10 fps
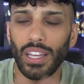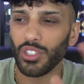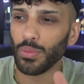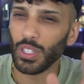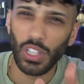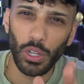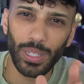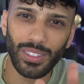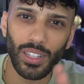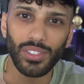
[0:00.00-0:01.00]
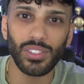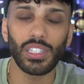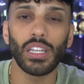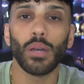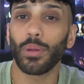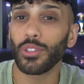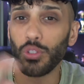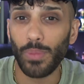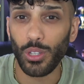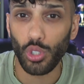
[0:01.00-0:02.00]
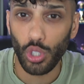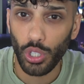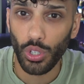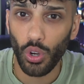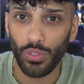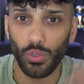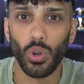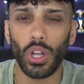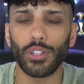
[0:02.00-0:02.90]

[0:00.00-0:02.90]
It smells a little bit dusty, but it smells good overall.